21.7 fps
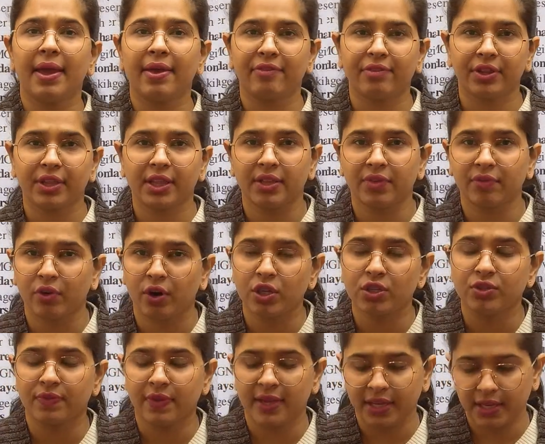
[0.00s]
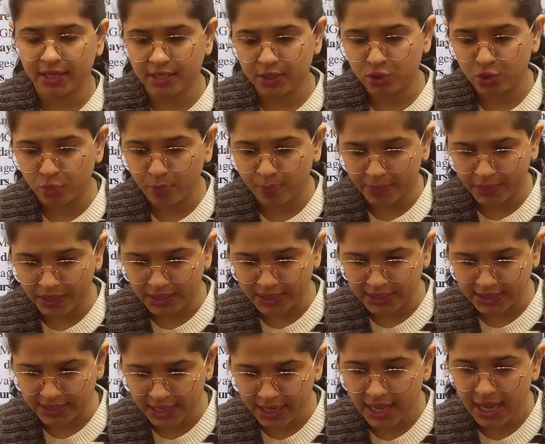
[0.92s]
everything was very super
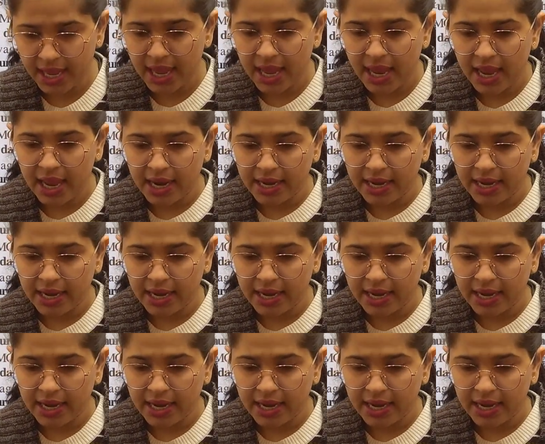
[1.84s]
easy.